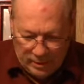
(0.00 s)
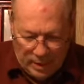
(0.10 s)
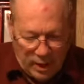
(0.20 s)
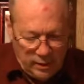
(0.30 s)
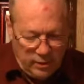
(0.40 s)

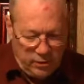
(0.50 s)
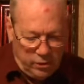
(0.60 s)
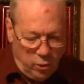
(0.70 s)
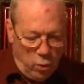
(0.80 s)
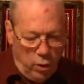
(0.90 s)
God gives
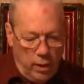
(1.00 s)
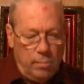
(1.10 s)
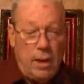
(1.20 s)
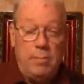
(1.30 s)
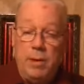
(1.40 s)
us a warning
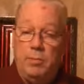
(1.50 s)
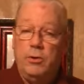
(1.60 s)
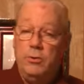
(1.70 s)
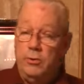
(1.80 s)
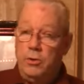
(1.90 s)
about people
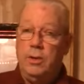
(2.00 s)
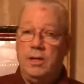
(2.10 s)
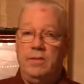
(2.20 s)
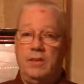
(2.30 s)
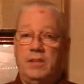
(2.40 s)
who do
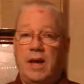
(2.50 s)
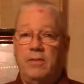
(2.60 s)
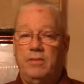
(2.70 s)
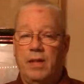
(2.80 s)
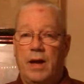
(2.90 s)
live this
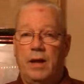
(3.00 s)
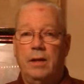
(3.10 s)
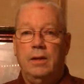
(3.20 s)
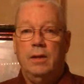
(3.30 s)
lifestyle.